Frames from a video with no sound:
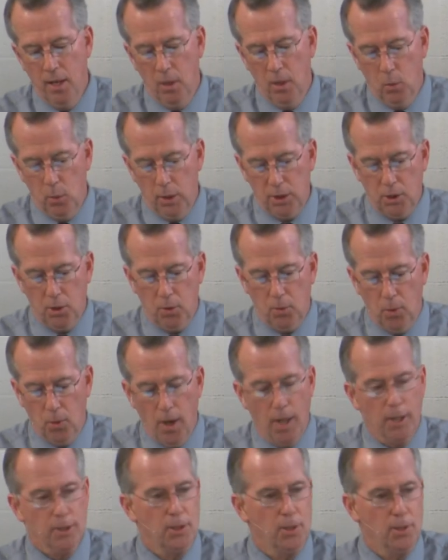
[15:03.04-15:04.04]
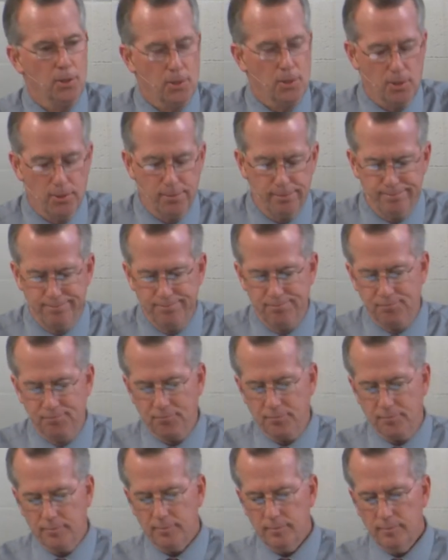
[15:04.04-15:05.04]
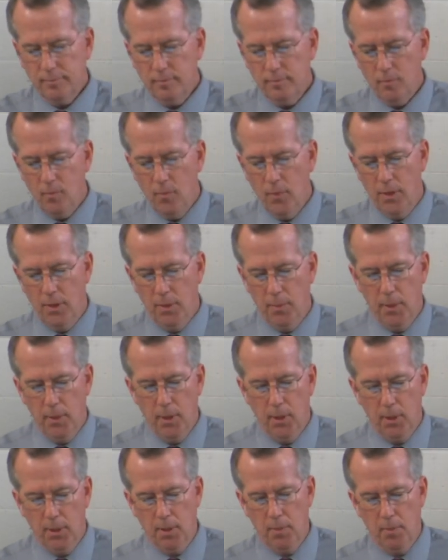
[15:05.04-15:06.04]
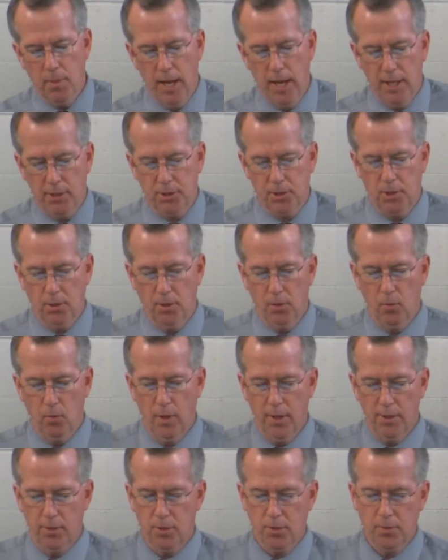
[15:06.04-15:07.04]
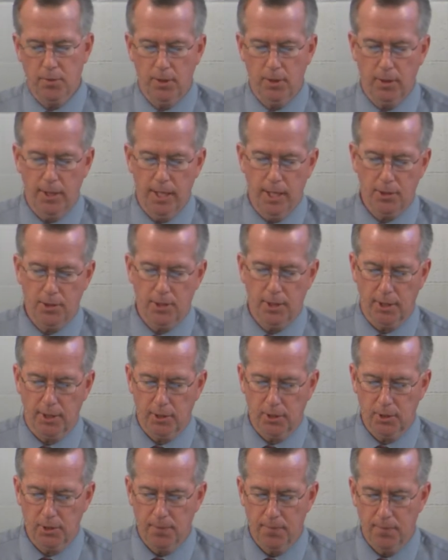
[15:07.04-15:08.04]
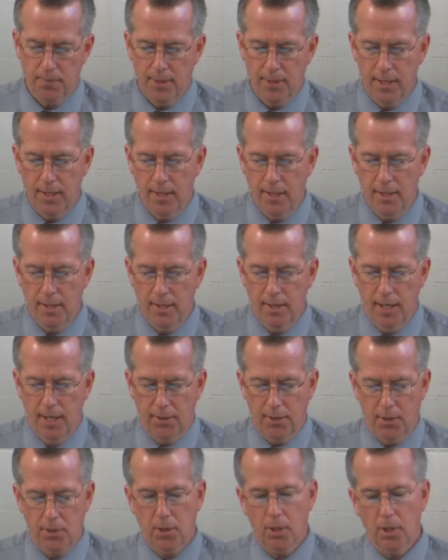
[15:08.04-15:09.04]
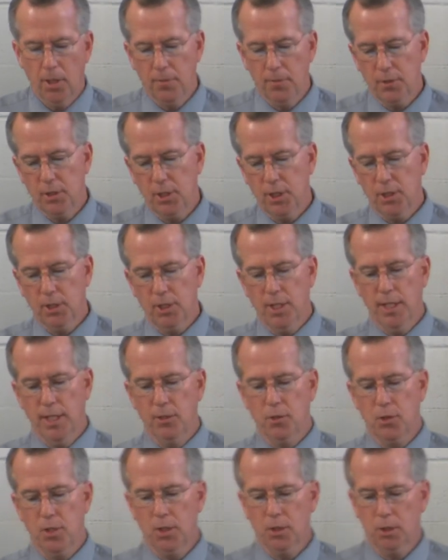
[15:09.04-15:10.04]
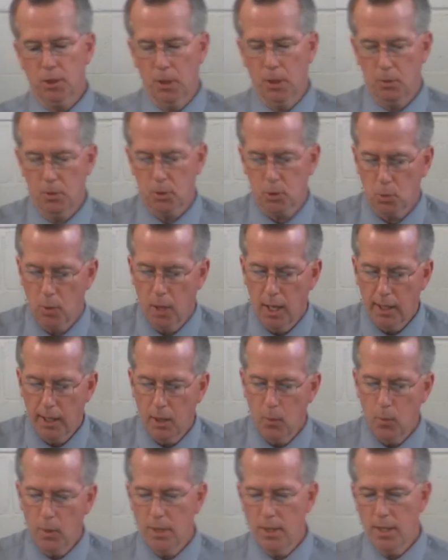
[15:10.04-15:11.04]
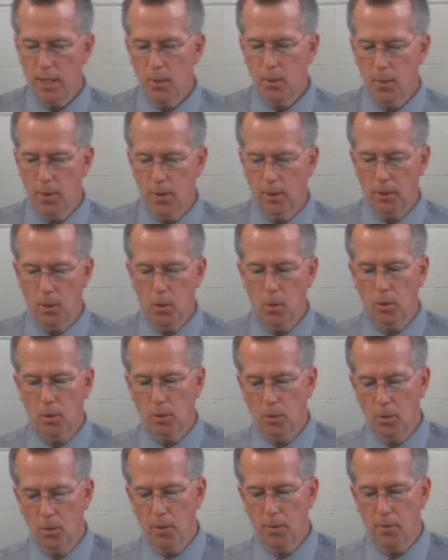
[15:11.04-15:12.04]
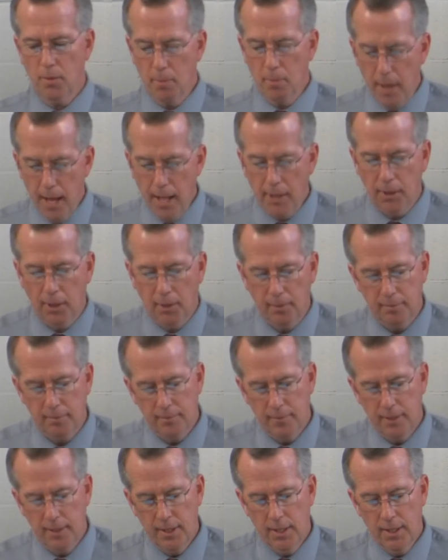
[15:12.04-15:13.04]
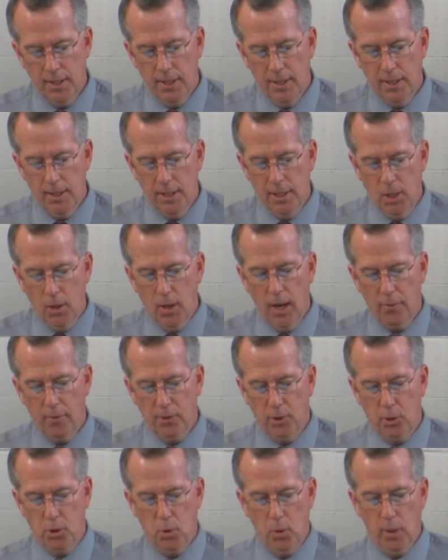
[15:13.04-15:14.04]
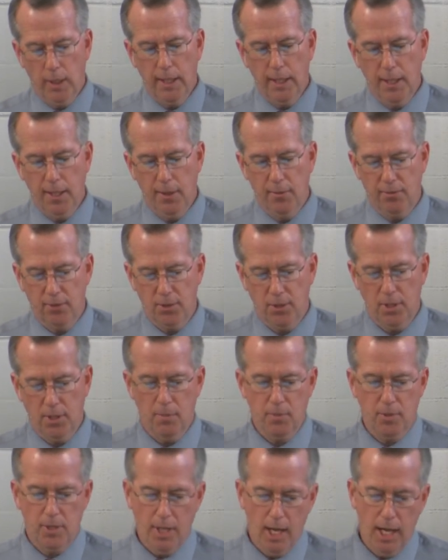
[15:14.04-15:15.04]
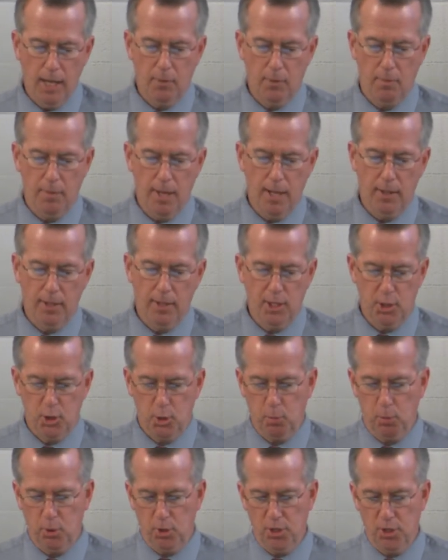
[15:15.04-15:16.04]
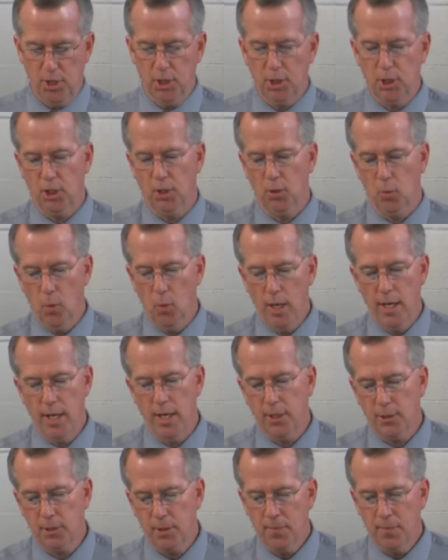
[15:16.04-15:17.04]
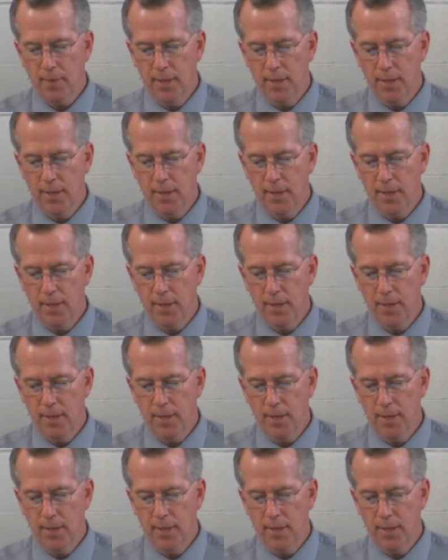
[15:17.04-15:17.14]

Richard Rogers, the Puritan pastor of Wethersfield, Essex, at the turn of the 16th century was riding one day with a local lord of the manor, who, after twitting him for some time about his precision ways,